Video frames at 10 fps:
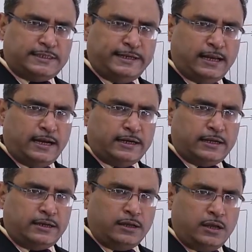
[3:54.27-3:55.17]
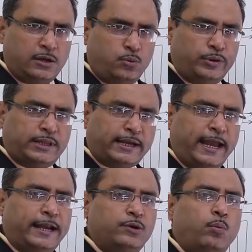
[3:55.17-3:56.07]
serial adder with the
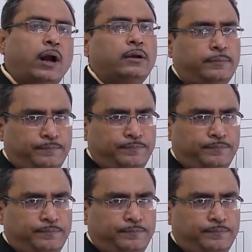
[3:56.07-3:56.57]
carry 1,